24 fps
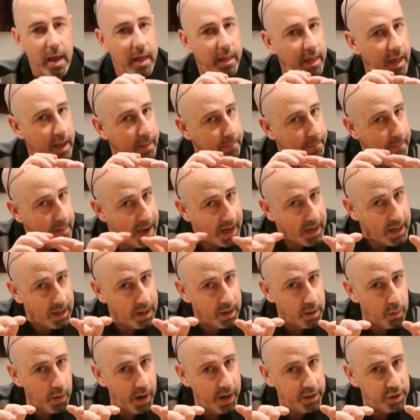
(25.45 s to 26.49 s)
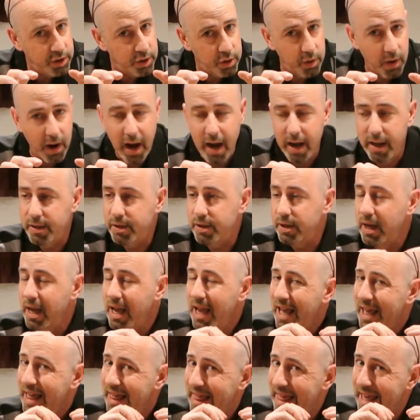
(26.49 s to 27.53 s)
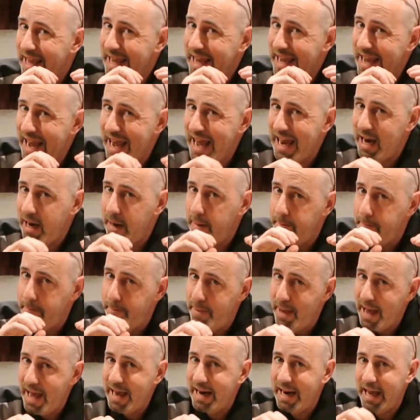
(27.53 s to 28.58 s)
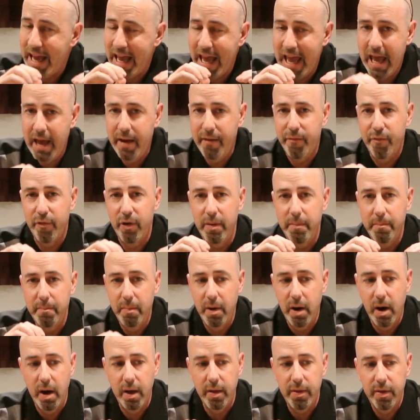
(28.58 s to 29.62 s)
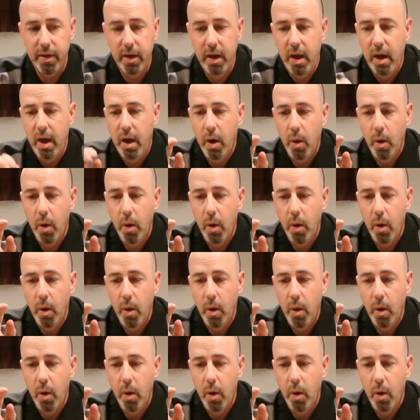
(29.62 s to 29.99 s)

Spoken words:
They making great strides. They getting better every month.